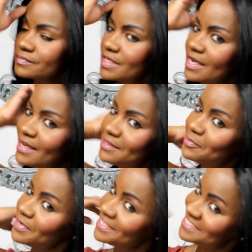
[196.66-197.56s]
had in the
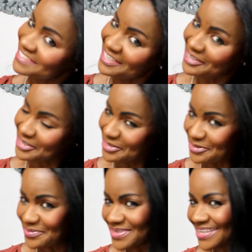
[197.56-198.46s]
past. She's kind of
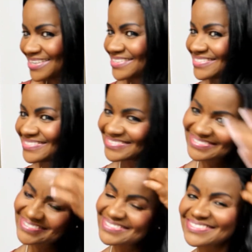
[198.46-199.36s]
cute, y'all.
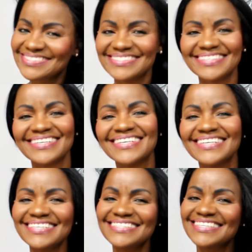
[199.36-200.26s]
All
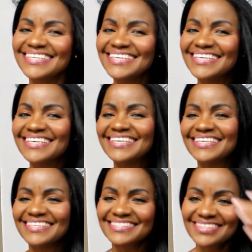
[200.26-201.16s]
right,
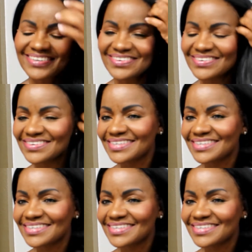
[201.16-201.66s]
so